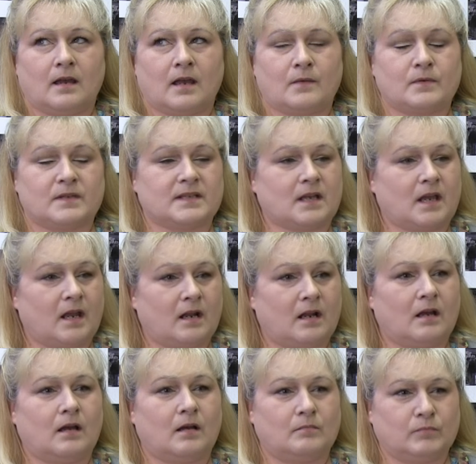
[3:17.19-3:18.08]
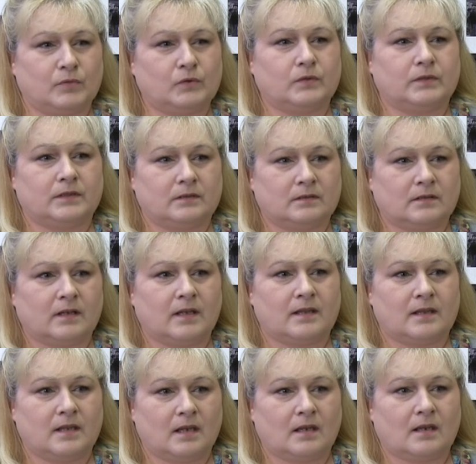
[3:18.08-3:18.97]
was kind of humbled. I
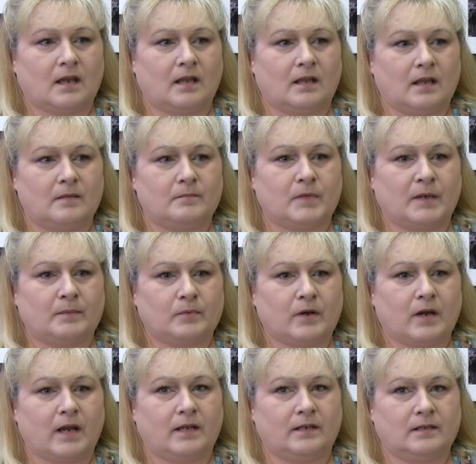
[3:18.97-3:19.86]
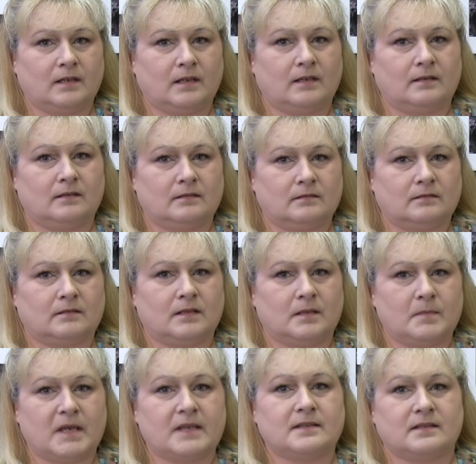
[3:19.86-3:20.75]
think I let my pride get the
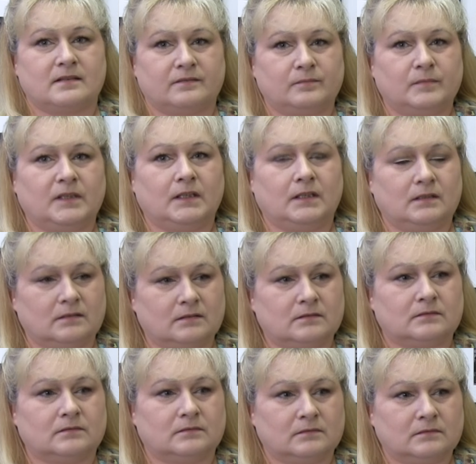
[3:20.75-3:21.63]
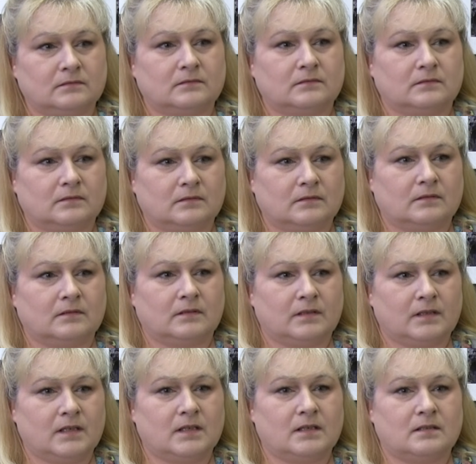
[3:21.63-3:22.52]
best of me
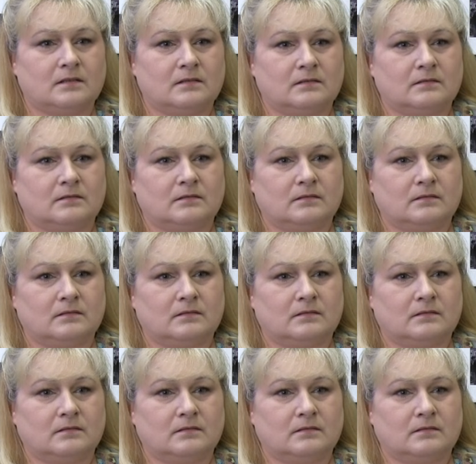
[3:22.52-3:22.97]
in